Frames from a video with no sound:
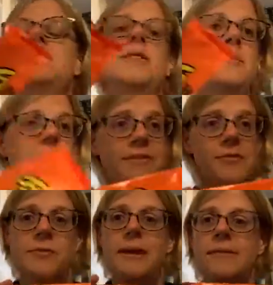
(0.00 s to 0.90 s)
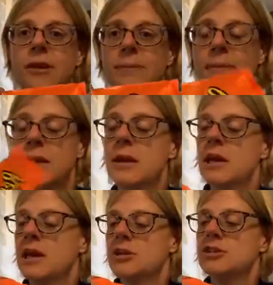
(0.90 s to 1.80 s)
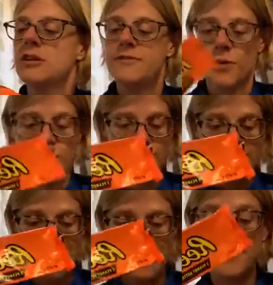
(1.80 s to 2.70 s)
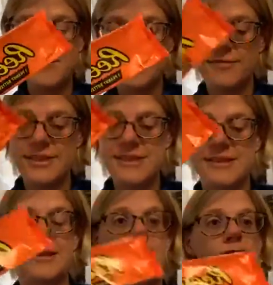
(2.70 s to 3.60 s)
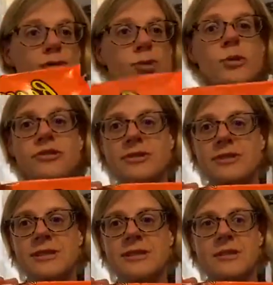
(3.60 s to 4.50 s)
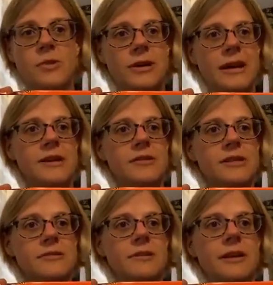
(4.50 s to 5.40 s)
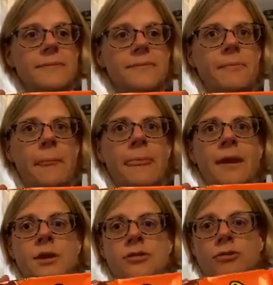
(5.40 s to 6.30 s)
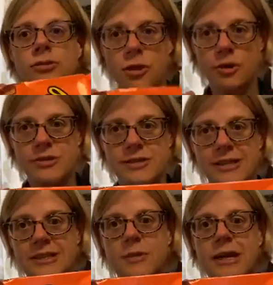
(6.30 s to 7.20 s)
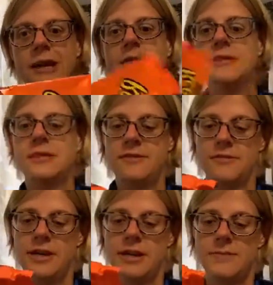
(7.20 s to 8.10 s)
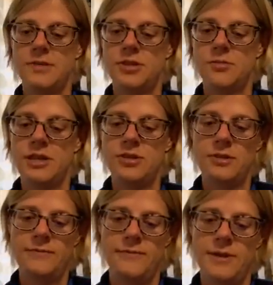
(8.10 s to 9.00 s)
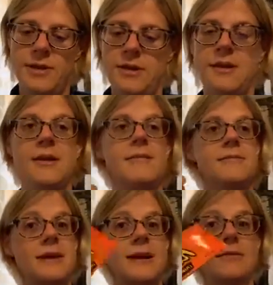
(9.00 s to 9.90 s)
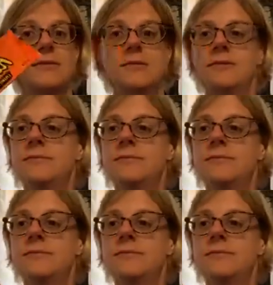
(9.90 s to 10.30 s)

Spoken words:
Nobody I've ever met, right? So for 3 cups of Reese's, 261 calories, right? So 261 calories in the 3 cup situation. Now,